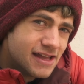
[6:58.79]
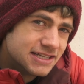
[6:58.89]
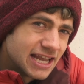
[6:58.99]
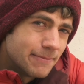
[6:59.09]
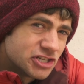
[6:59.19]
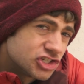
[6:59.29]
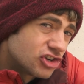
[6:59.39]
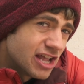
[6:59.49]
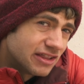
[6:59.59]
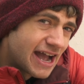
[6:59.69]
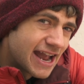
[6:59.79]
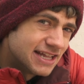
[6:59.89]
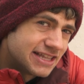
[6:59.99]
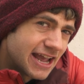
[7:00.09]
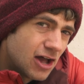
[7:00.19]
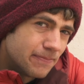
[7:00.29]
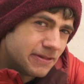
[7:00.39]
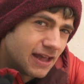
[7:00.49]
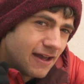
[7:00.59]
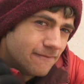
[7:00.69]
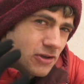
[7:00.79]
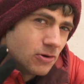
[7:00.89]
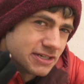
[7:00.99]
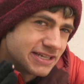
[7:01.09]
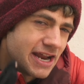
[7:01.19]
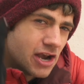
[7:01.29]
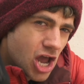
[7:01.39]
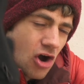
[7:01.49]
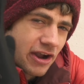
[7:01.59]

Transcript: Same with straight lines. They help the viewer say, no,